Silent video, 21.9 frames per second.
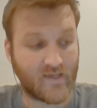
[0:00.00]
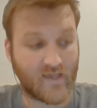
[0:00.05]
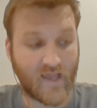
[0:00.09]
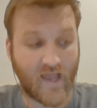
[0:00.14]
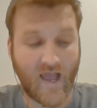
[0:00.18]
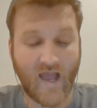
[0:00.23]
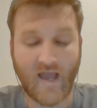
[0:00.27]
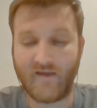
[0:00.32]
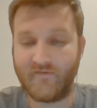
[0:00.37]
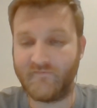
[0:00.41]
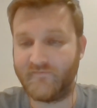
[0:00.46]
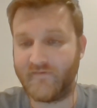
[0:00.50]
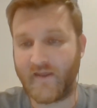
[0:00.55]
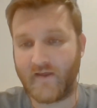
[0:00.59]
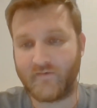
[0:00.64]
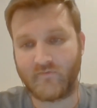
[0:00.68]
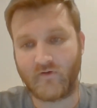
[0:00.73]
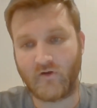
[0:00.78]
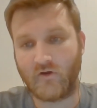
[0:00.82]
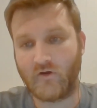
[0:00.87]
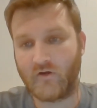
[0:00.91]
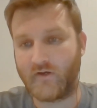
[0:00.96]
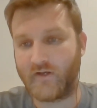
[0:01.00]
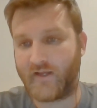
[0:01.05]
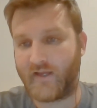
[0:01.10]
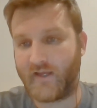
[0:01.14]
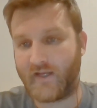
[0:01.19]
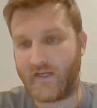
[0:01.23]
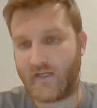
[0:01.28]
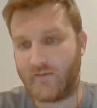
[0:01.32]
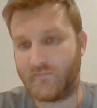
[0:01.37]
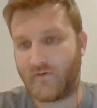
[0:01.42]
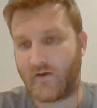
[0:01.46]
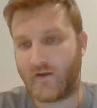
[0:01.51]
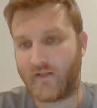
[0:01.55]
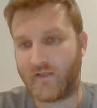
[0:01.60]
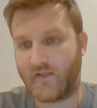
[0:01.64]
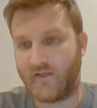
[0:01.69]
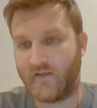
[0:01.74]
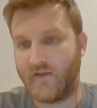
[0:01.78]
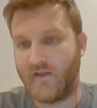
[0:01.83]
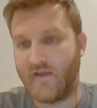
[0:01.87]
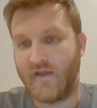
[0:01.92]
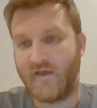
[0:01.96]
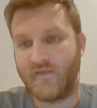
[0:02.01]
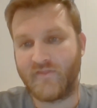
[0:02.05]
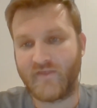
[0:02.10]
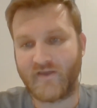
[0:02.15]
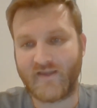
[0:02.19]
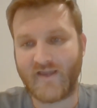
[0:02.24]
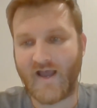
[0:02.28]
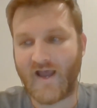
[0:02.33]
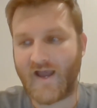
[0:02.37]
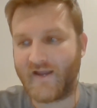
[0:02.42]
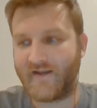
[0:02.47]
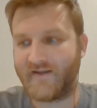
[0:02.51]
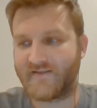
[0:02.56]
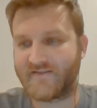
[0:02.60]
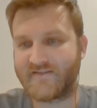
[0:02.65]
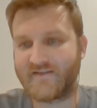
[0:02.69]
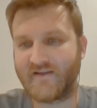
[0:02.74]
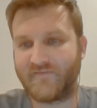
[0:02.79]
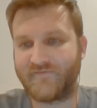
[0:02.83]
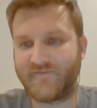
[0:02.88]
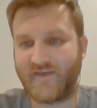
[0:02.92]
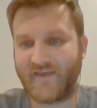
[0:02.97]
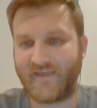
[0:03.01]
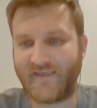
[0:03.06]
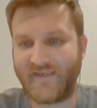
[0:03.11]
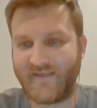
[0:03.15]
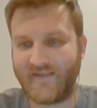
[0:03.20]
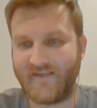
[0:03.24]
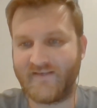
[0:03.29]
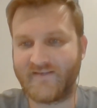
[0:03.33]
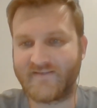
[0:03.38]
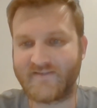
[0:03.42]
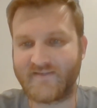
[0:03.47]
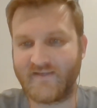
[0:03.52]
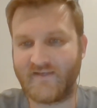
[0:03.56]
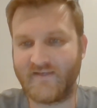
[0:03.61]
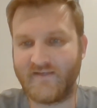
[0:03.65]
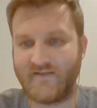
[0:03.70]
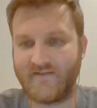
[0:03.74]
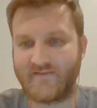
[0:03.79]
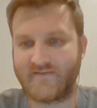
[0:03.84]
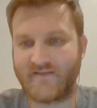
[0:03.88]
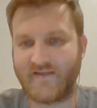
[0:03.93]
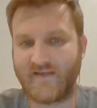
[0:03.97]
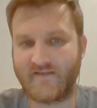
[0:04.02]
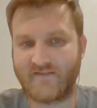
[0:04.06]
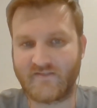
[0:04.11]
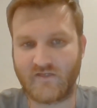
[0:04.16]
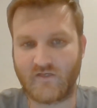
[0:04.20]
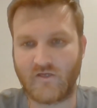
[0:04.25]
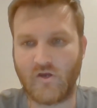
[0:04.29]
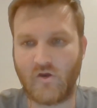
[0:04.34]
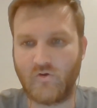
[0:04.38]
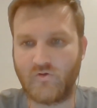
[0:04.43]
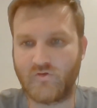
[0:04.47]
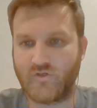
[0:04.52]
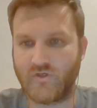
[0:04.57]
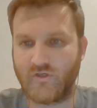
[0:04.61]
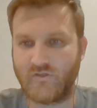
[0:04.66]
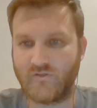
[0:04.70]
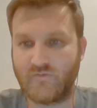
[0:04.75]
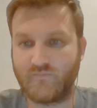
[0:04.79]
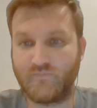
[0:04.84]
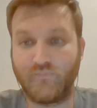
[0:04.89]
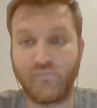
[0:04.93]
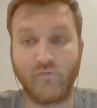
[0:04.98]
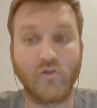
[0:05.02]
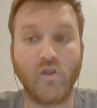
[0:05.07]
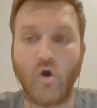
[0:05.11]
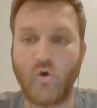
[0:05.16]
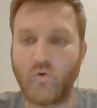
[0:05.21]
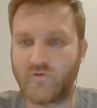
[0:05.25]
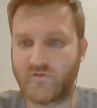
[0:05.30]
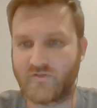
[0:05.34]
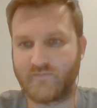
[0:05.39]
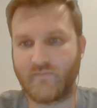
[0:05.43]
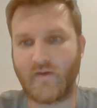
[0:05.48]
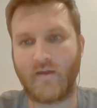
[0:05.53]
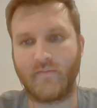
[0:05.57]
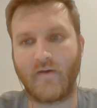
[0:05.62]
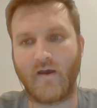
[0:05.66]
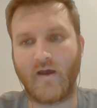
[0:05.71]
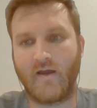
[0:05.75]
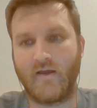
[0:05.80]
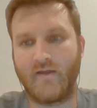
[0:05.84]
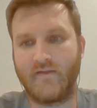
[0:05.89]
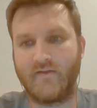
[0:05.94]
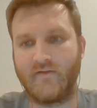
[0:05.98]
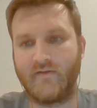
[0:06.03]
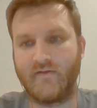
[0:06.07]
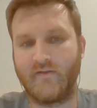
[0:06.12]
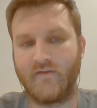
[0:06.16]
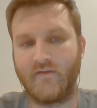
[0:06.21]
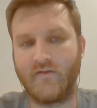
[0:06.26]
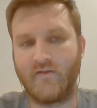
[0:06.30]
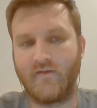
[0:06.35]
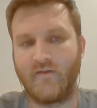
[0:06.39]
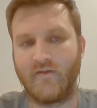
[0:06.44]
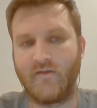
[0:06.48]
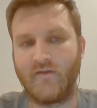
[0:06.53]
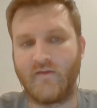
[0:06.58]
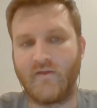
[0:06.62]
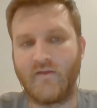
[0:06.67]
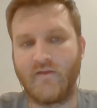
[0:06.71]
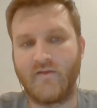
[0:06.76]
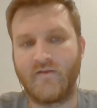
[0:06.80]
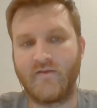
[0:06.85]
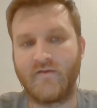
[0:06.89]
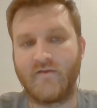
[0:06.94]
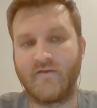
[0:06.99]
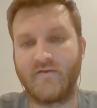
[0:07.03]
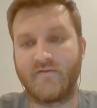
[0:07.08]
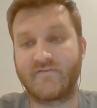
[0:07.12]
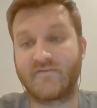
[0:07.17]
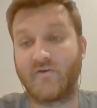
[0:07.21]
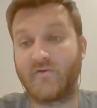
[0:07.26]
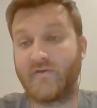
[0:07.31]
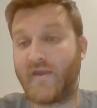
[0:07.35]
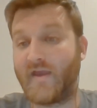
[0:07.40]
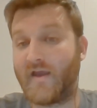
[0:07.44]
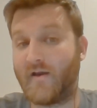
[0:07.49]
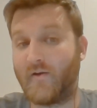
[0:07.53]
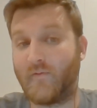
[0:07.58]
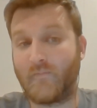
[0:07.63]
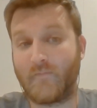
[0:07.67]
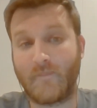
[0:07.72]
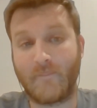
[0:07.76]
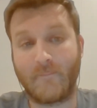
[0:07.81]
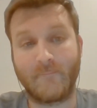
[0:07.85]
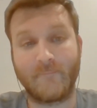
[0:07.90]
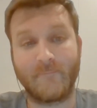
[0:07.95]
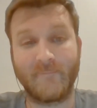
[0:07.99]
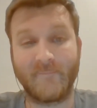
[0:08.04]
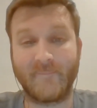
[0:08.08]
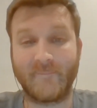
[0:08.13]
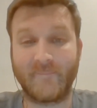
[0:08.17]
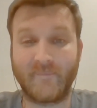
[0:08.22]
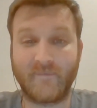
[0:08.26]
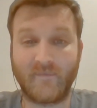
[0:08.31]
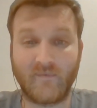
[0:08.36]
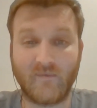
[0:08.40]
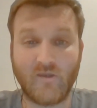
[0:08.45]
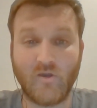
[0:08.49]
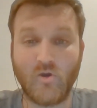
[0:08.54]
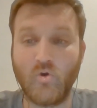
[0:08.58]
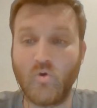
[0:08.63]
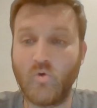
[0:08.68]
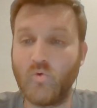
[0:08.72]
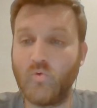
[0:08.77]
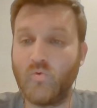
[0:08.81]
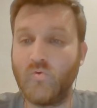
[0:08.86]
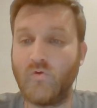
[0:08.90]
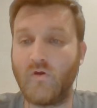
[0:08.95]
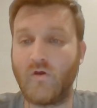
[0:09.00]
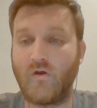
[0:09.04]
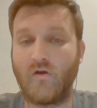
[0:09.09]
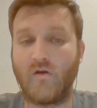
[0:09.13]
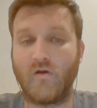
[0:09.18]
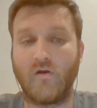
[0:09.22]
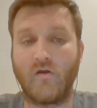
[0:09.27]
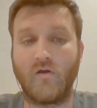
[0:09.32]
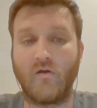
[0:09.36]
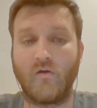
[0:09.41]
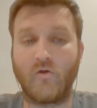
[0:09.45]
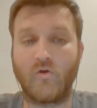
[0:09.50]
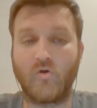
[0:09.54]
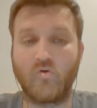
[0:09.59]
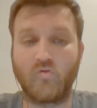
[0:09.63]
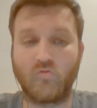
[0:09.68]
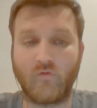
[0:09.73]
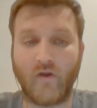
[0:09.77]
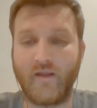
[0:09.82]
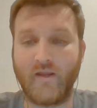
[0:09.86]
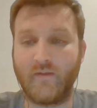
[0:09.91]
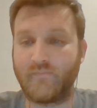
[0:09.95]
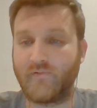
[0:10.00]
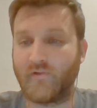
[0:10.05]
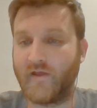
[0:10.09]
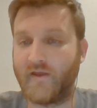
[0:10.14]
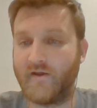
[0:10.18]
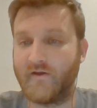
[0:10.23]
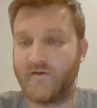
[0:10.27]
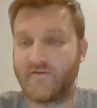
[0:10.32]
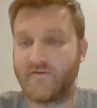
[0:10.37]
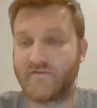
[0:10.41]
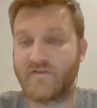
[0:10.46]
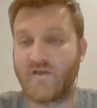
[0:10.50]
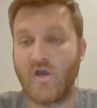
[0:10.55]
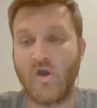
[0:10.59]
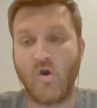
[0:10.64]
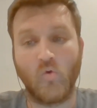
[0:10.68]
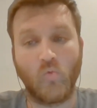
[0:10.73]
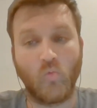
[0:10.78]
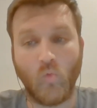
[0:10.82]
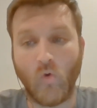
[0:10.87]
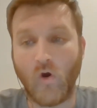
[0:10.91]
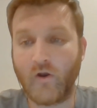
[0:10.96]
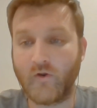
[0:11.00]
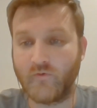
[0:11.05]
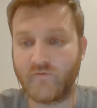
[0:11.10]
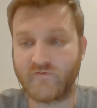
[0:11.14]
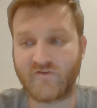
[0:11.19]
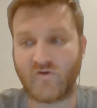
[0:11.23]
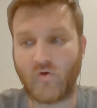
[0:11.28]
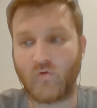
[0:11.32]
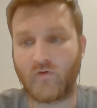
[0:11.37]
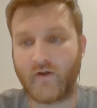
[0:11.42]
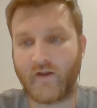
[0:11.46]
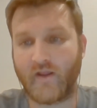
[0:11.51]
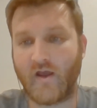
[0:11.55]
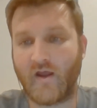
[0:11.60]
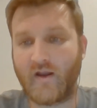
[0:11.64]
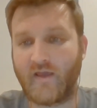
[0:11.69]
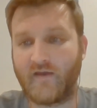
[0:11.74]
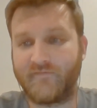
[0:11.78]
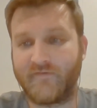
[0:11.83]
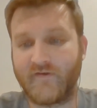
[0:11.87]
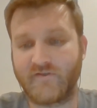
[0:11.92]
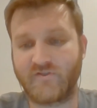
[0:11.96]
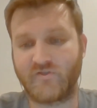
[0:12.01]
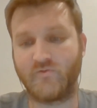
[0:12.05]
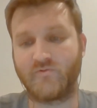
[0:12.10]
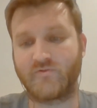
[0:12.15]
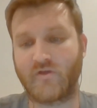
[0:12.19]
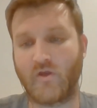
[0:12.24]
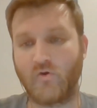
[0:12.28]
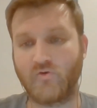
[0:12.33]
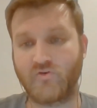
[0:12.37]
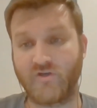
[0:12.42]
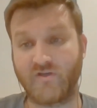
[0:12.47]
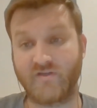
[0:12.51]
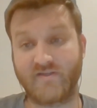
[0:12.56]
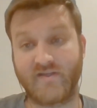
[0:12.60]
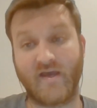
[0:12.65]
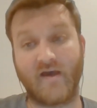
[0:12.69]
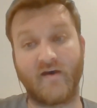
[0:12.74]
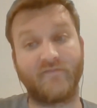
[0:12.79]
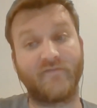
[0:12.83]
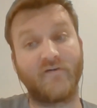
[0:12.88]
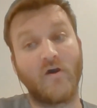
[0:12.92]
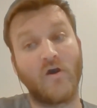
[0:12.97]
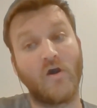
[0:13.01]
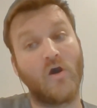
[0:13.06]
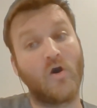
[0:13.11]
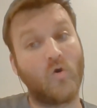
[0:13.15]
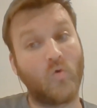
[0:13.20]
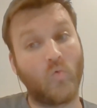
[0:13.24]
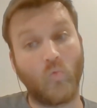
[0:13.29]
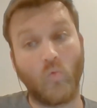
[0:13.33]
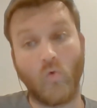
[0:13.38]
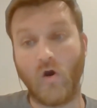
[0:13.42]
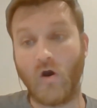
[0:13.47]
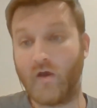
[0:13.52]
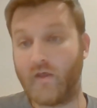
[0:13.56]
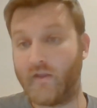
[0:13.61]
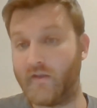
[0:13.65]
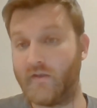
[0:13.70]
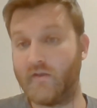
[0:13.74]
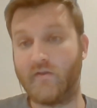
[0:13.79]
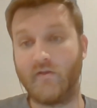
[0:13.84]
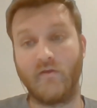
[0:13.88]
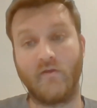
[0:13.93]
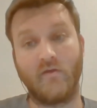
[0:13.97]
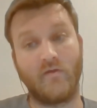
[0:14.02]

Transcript: I've never heard anybody, the kind of stuff that he sees as a coach blows my mind. So yeah, 2 great players, one who's already on FSU's coaching staff, one,